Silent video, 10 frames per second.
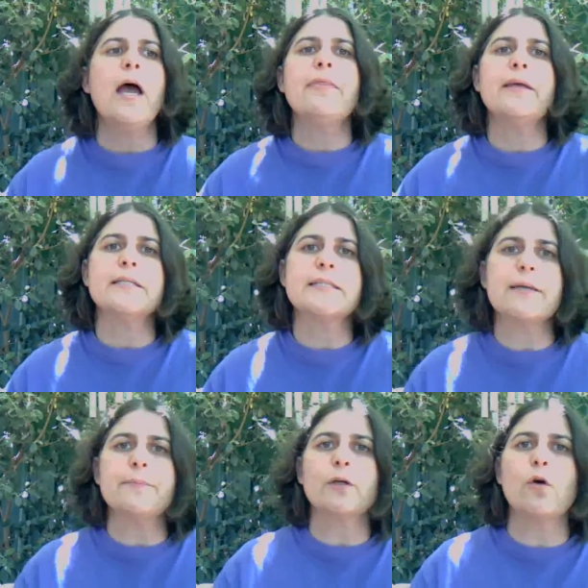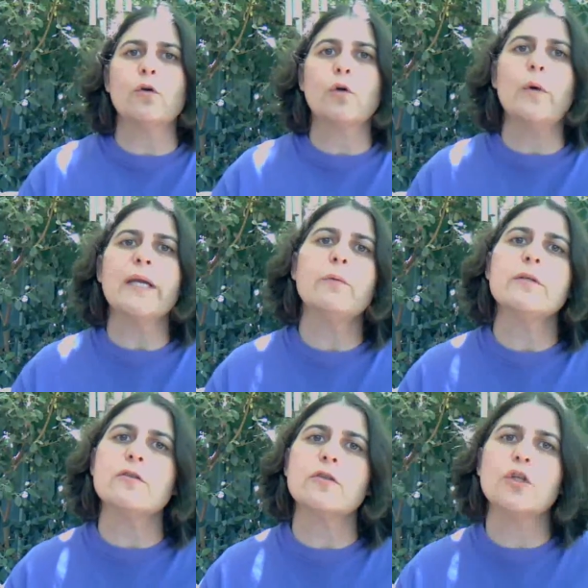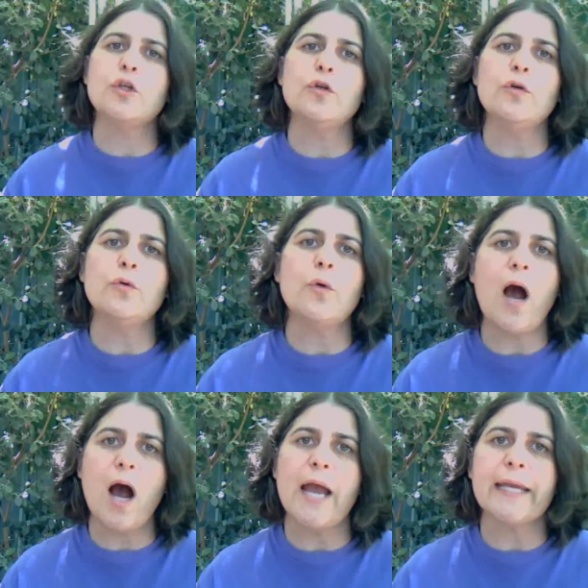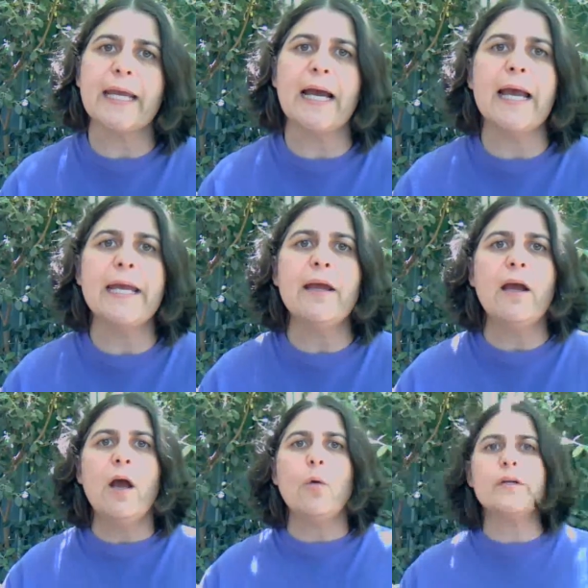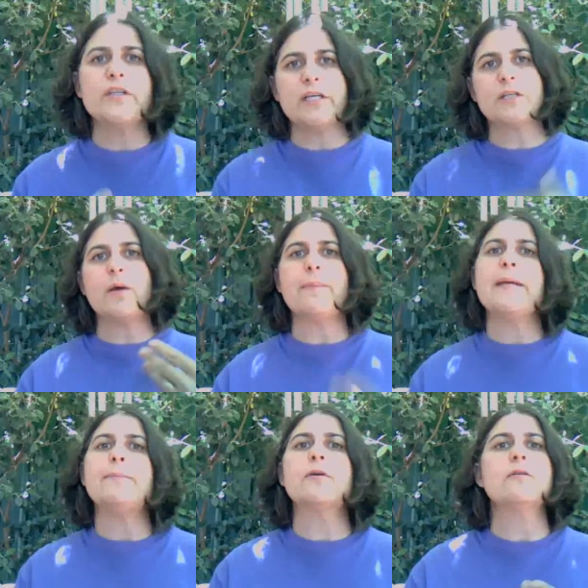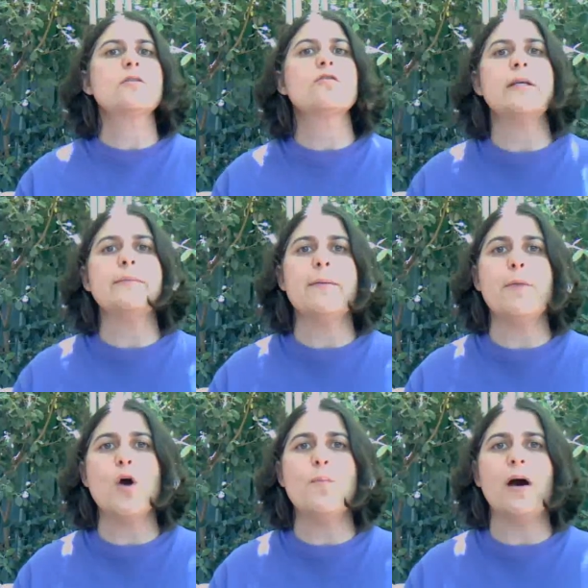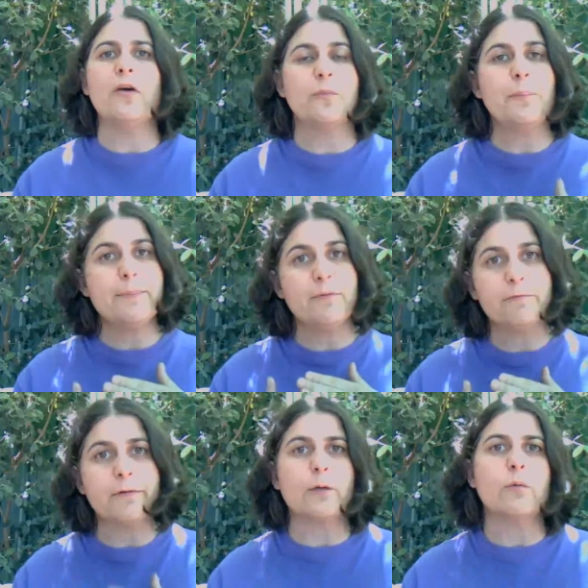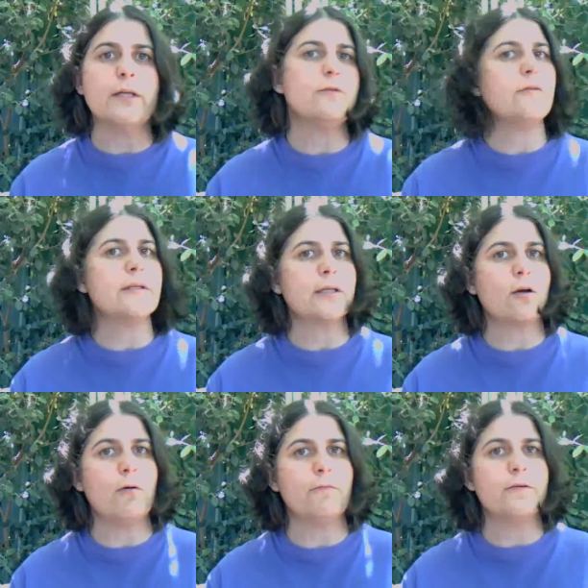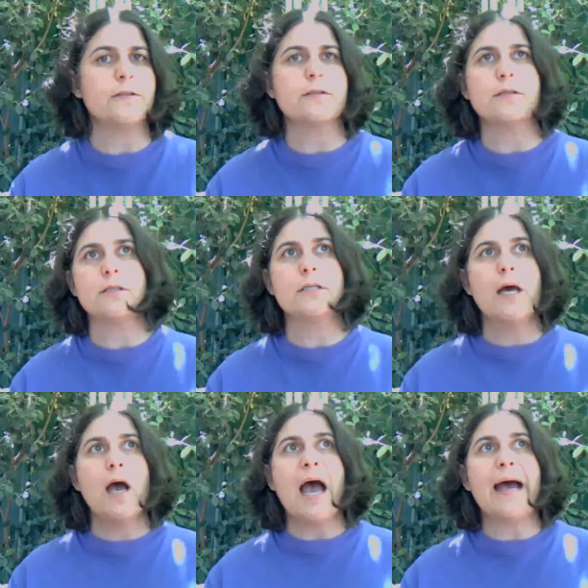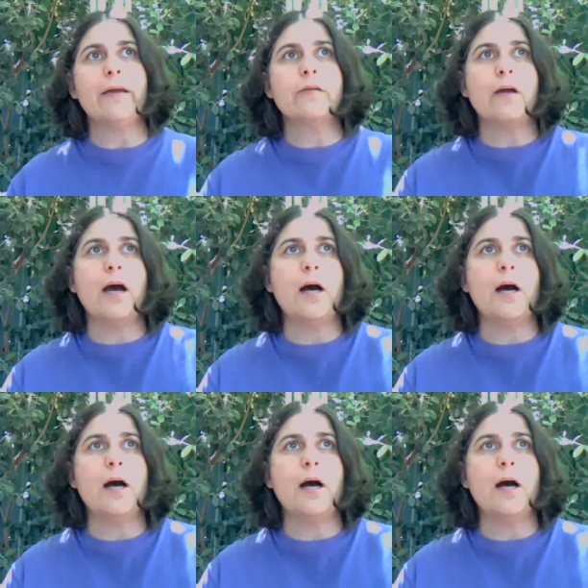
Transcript: There's something called Quick, which is QIK, which is where people can stream their mobiles, and people frequently do this at conferences, at